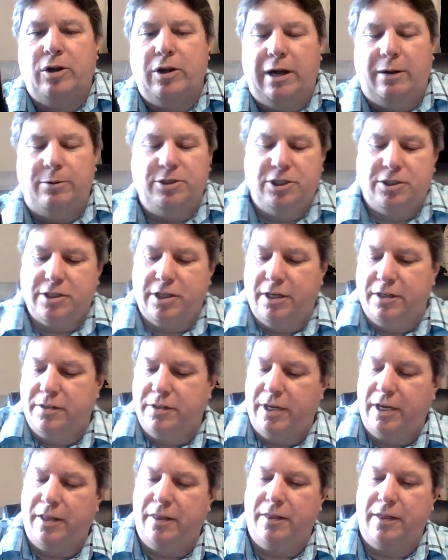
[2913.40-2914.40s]
I was just going to
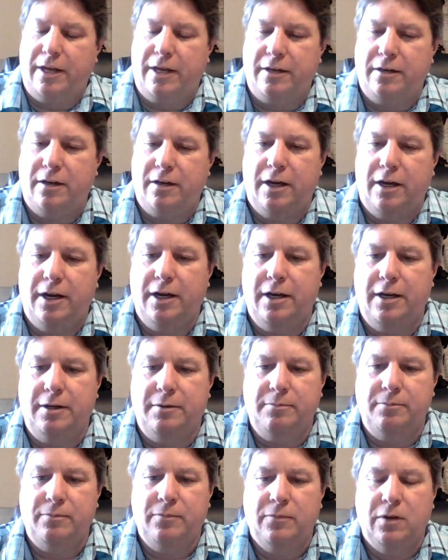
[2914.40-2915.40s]
say that
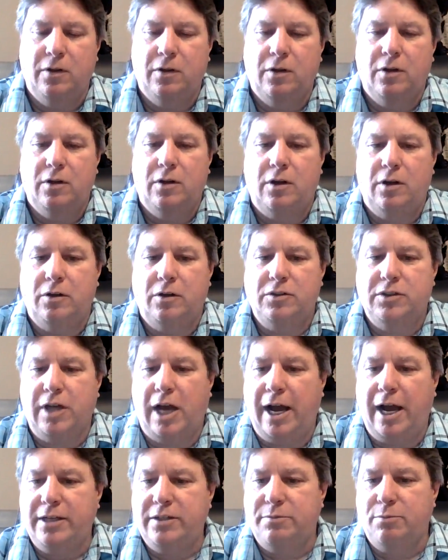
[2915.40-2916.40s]

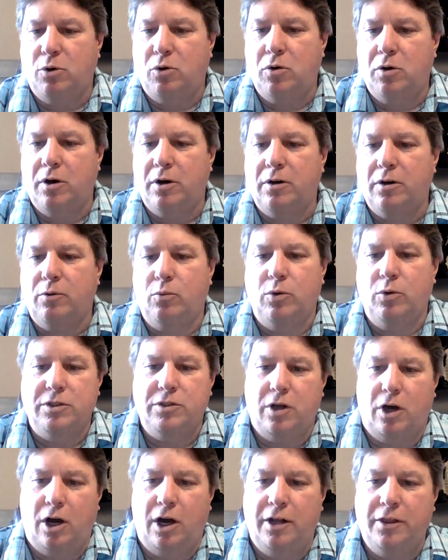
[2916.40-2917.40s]
Sizemore was
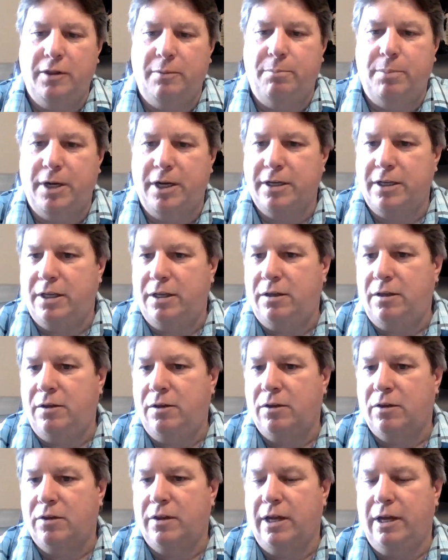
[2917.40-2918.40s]
on the buggy
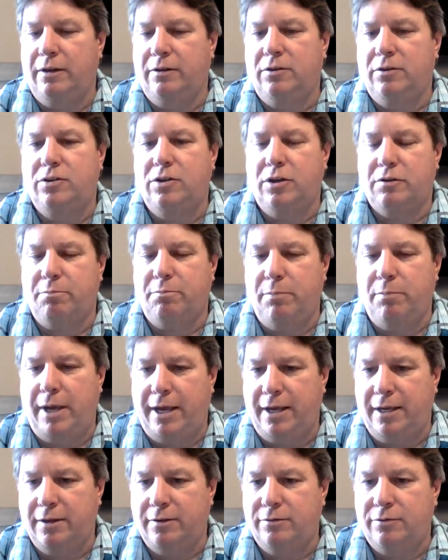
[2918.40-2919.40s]
that took
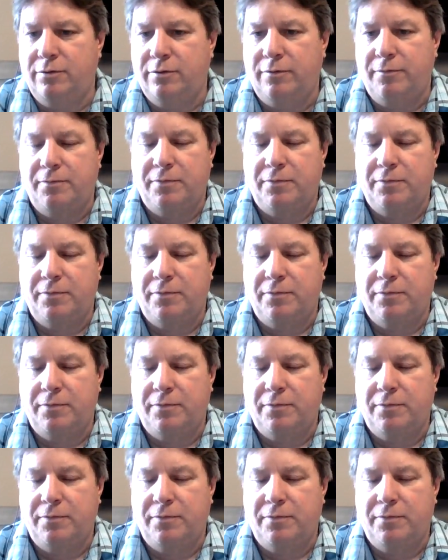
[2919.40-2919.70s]
Maeve.